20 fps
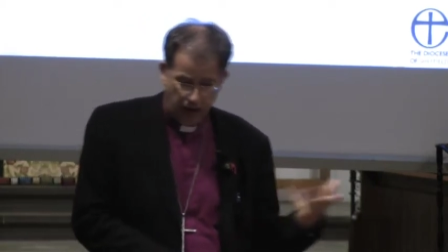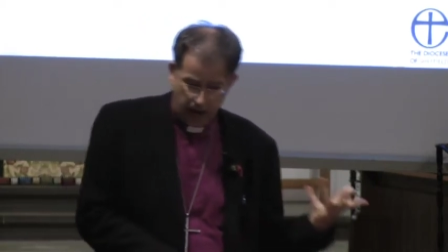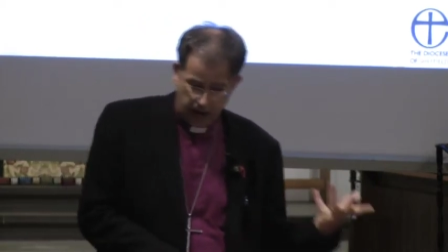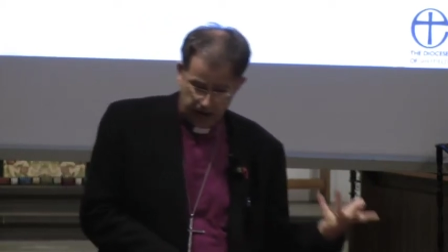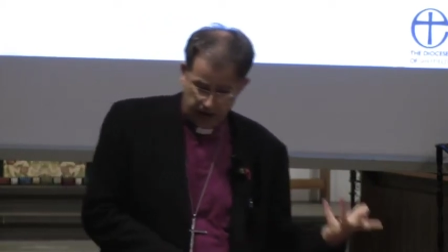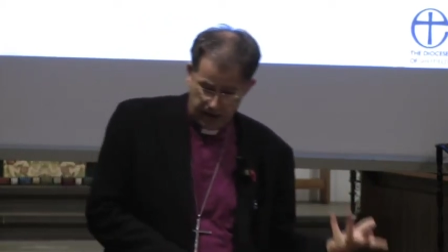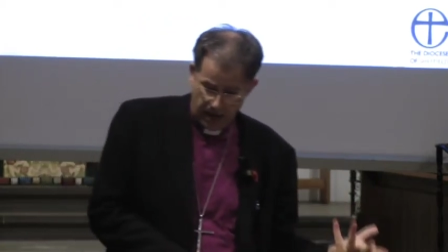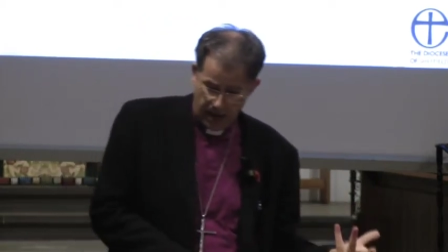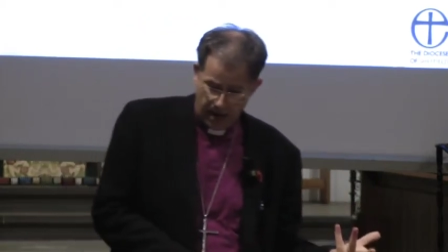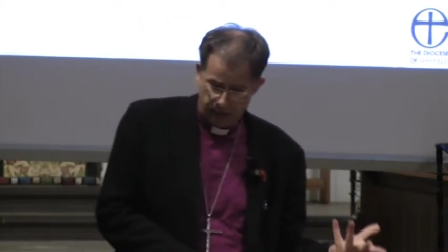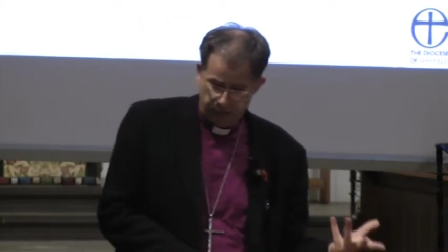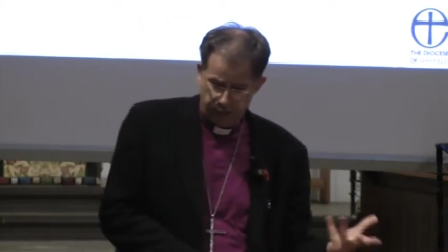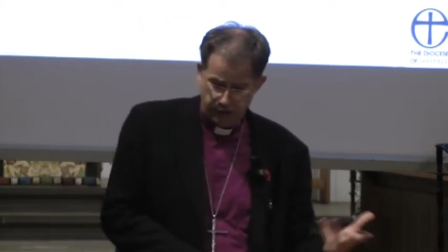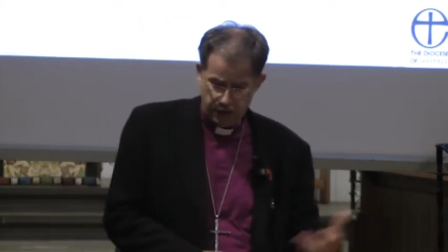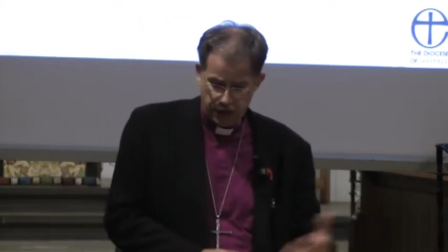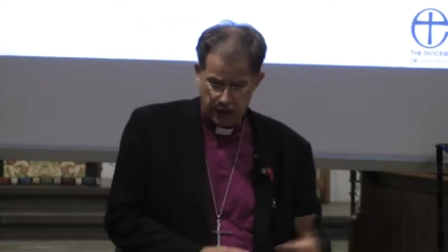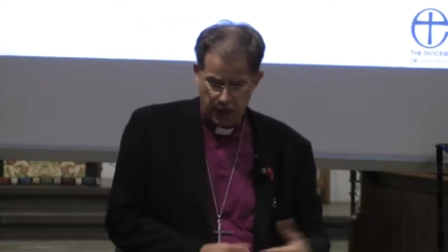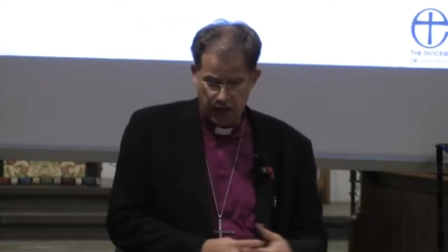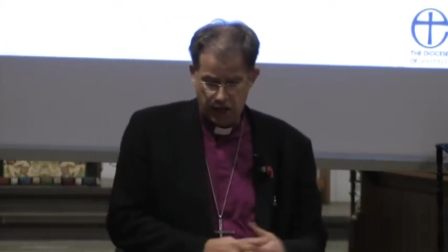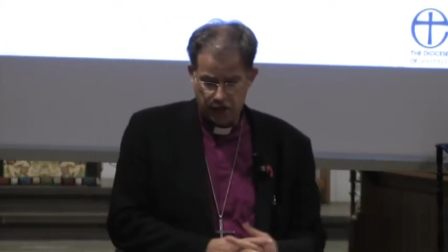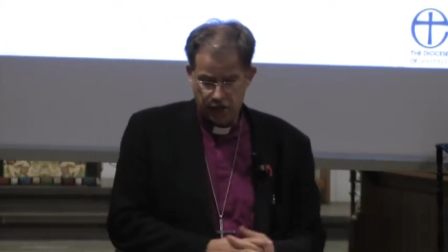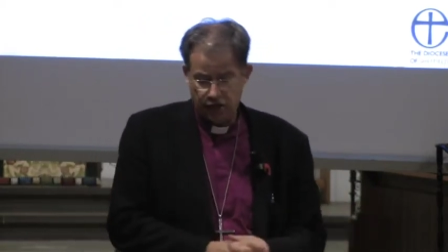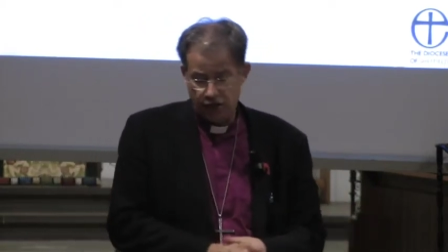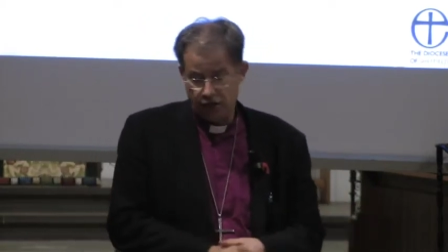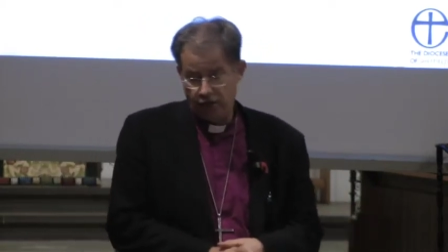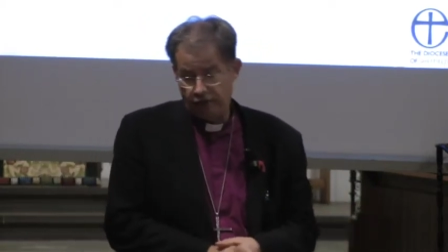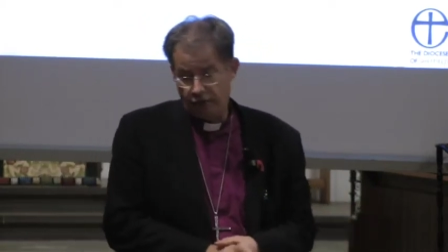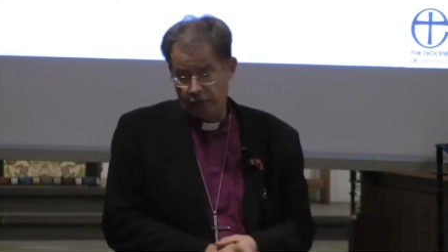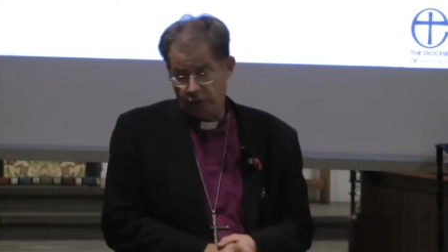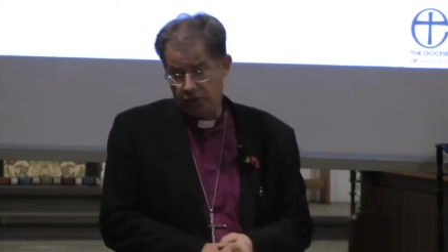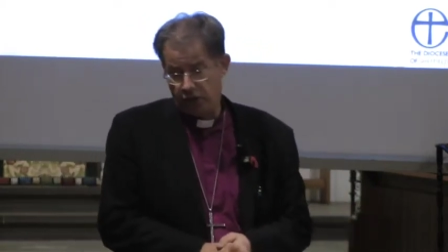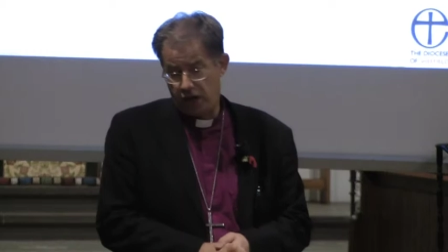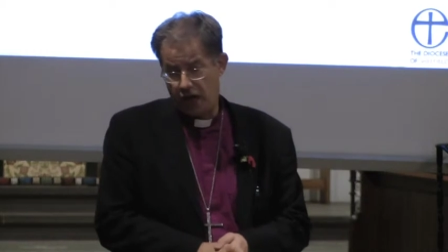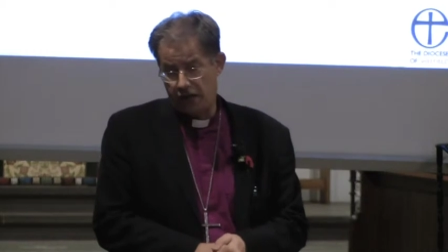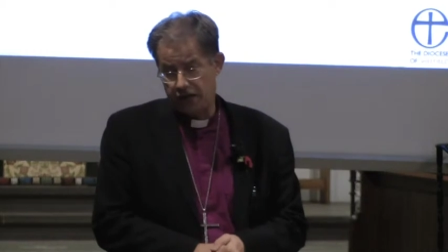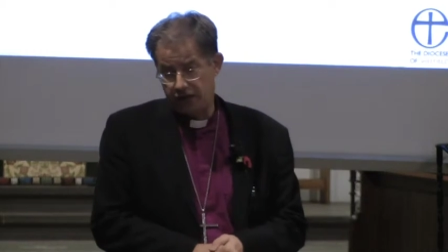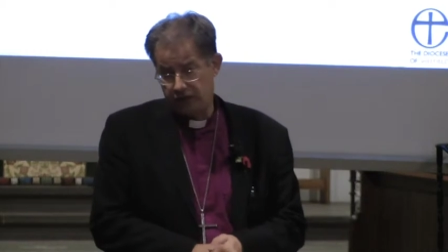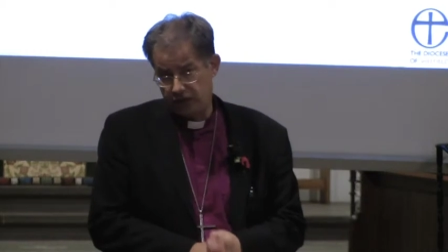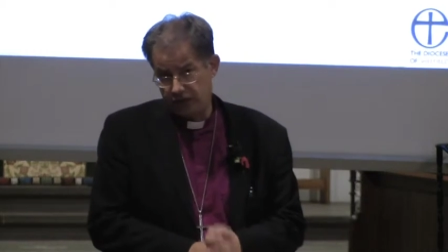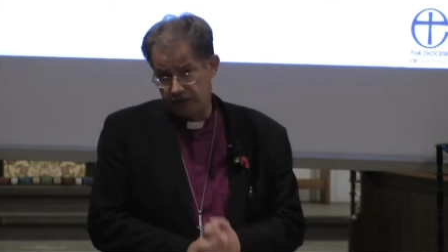and the average age of
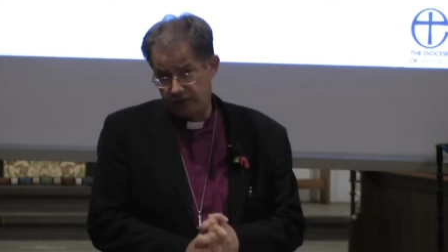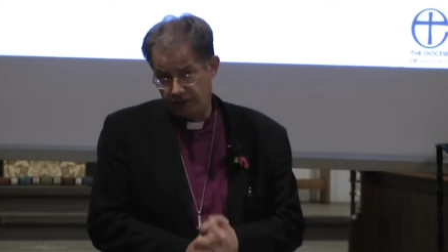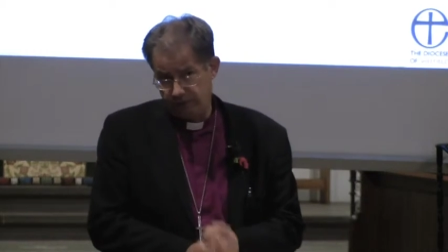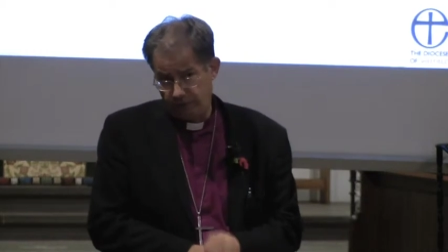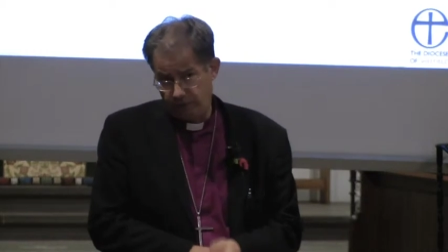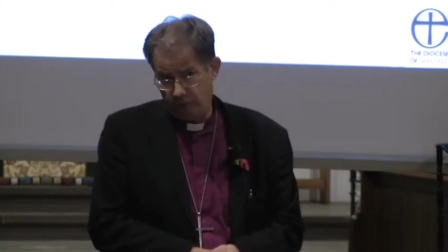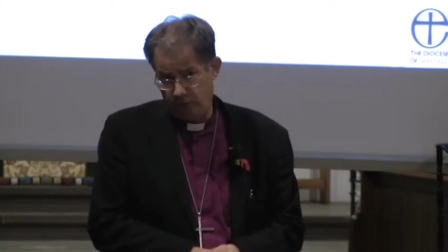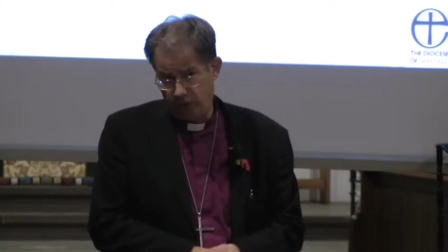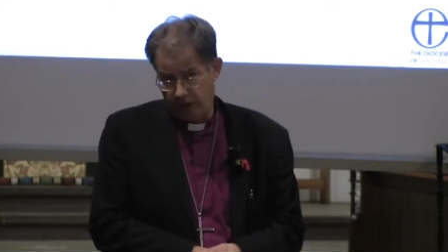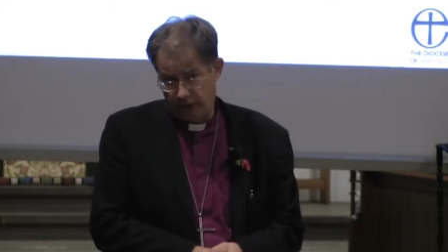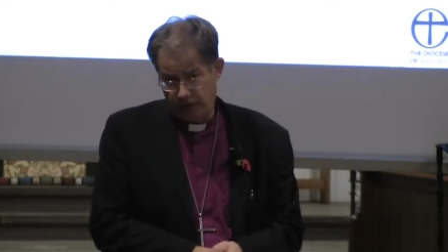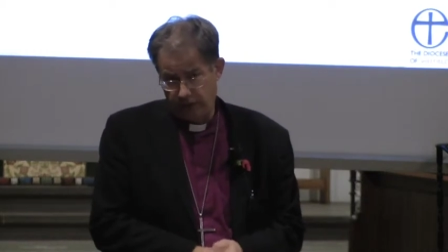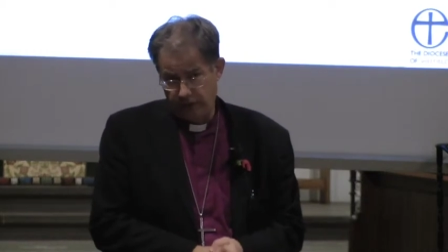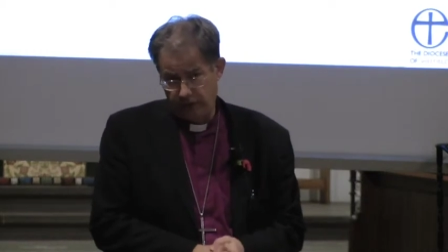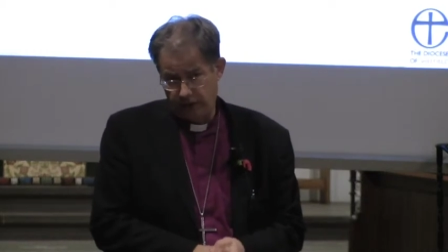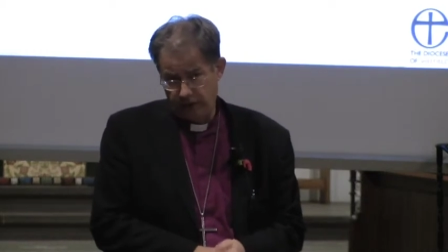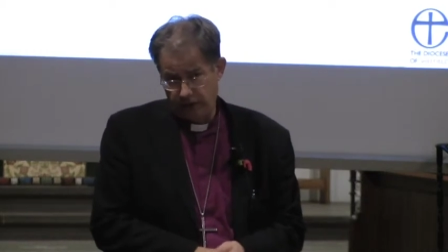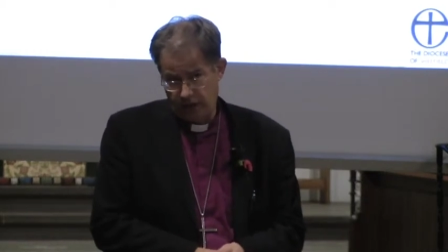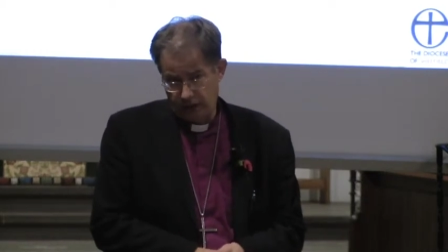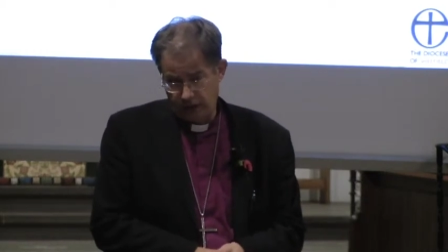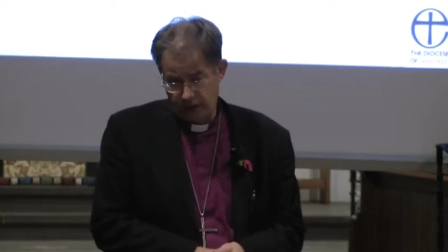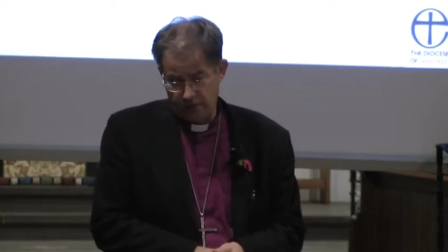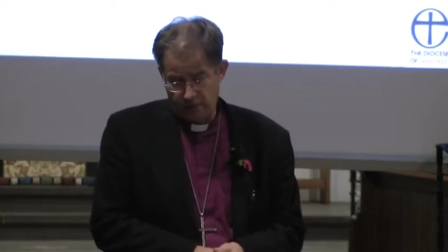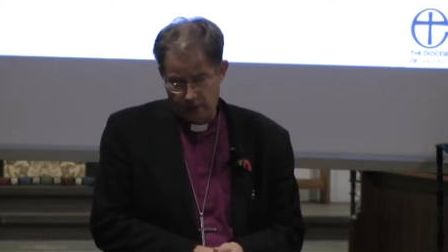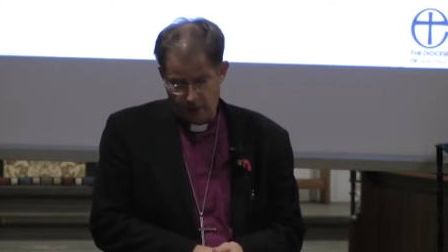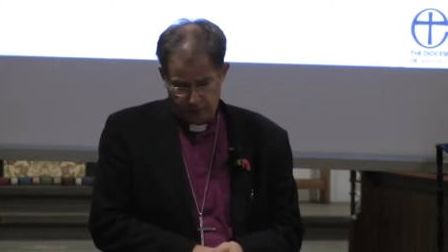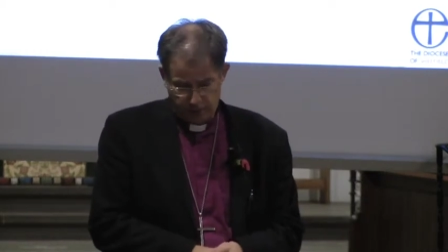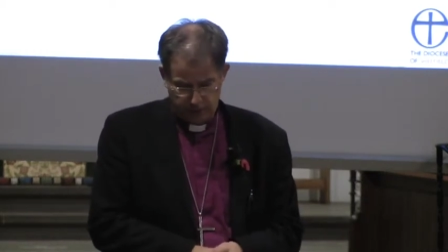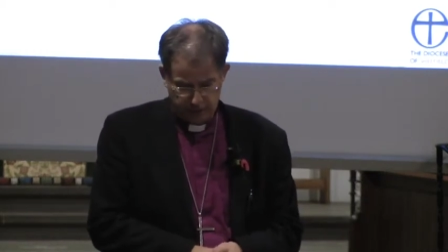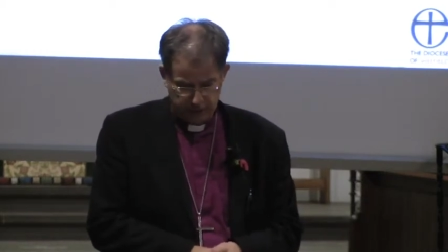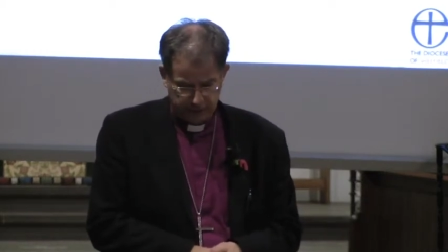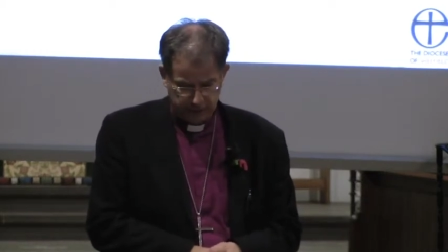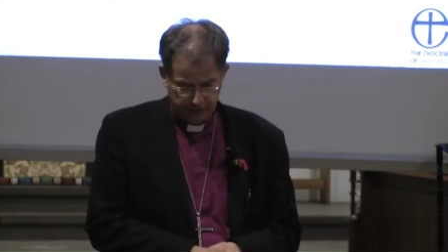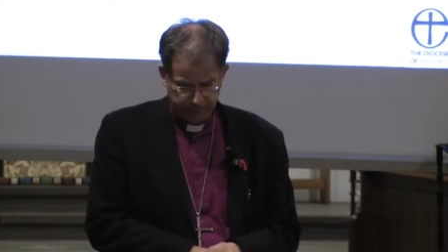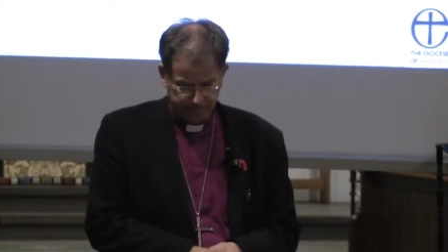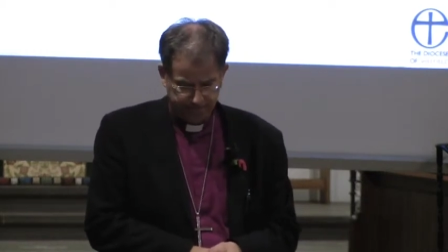ordinance is falling at the moment.